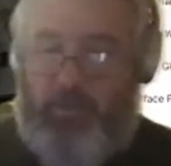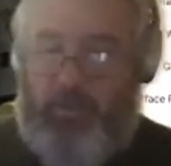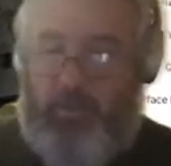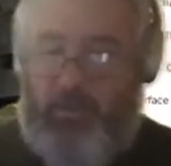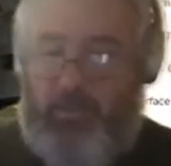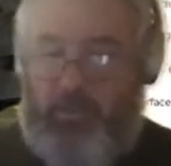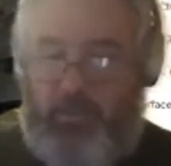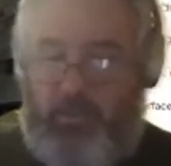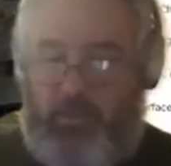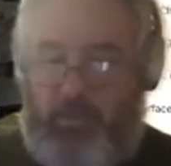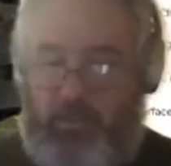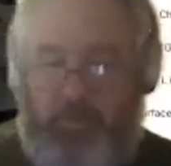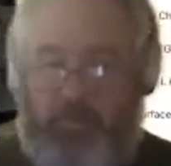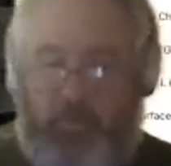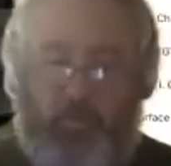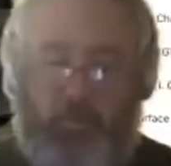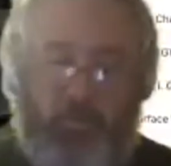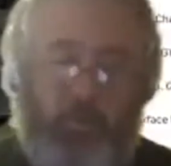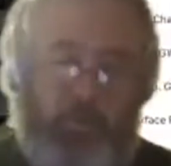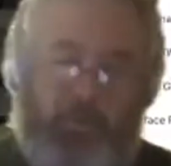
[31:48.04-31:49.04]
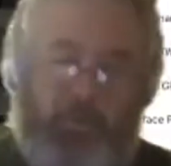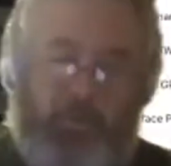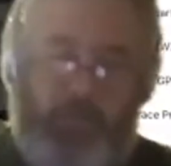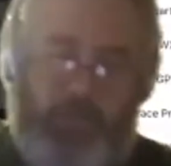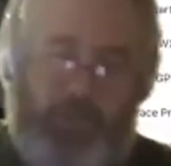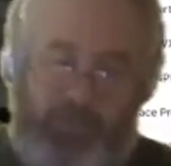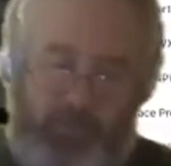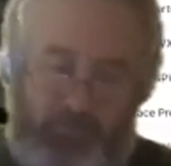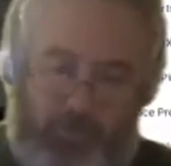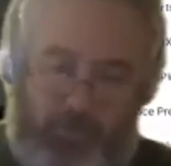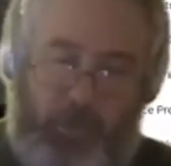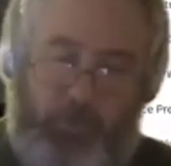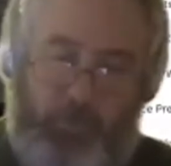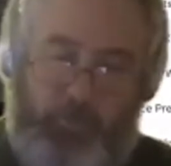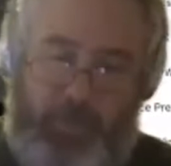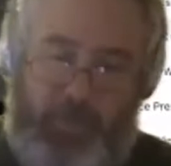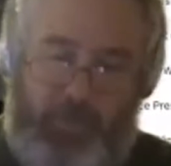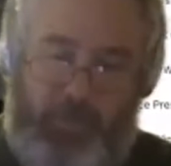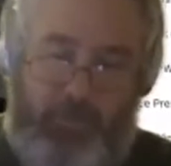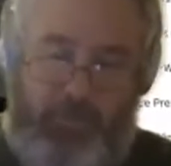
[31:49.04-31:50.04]
Yeah, we depict a flight
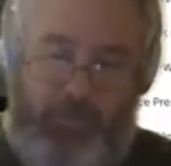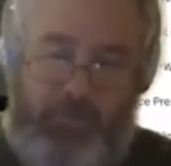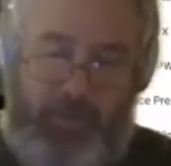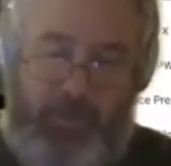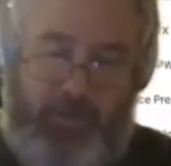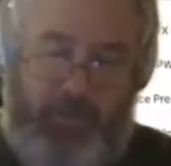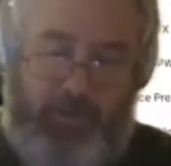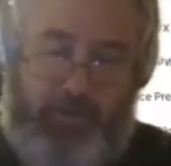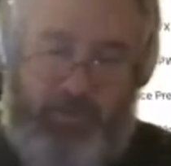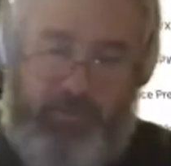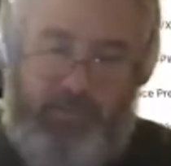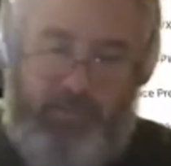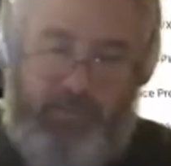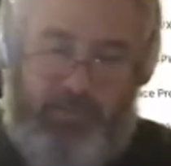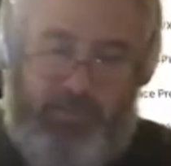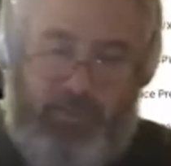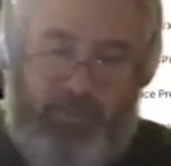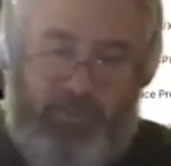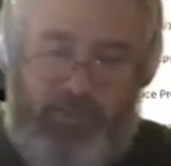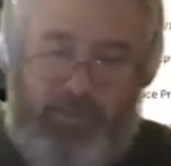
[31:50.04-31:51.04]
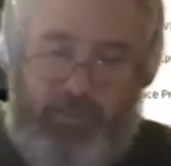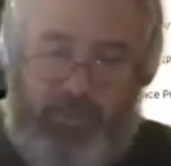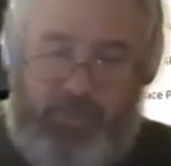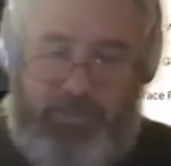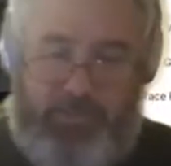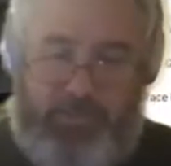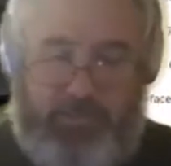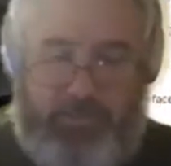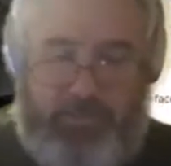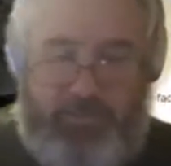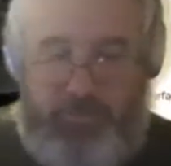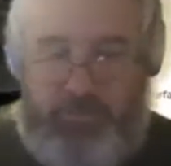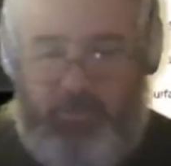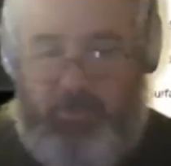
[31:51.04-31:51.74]
plan on there and you can see locations and so